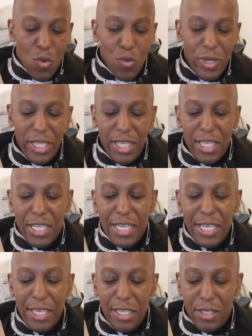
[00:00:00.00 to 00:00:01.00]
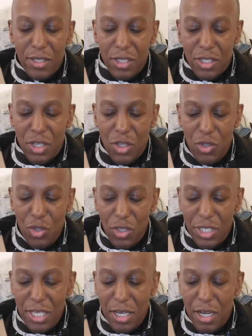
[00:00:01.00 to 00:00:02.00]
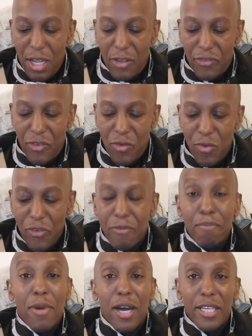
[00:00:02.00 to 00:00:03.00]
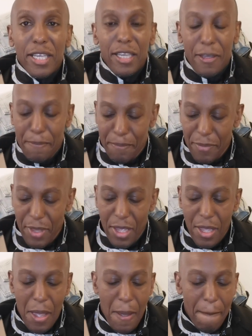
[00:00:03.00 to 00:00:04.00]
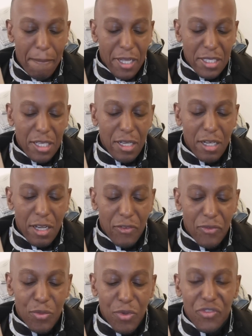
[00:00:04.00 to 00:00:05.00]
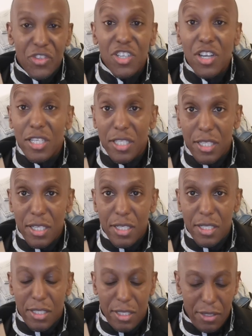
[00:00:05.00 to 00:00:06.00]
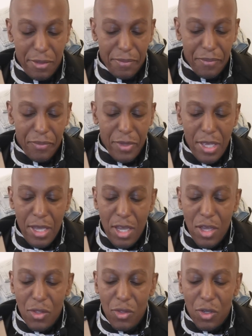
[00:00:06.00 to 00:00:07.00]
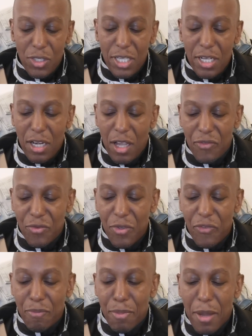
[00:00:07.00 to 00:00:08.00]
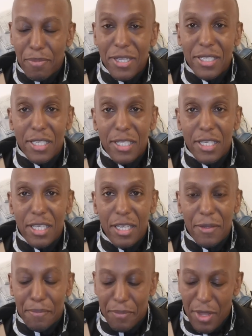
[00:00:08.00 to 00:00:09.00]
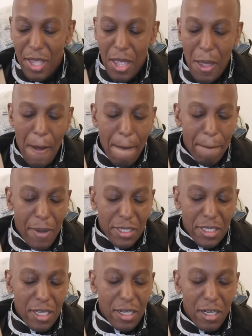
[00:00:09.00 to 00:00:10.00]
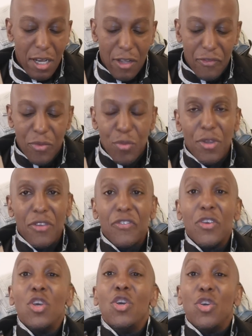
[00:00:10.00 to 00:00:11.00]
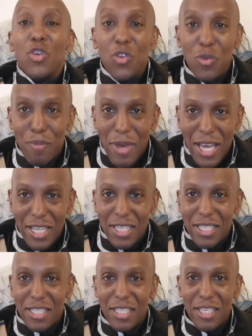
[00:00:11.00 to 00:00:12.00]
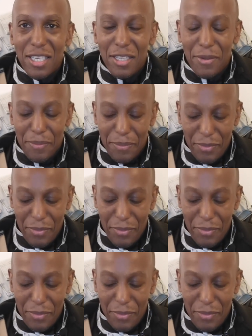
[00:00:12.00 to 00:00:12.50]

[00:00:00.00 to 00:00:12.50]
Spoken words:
We need leaders not in love with money, but in love with justice, not in love with publicity, but in love with humanity.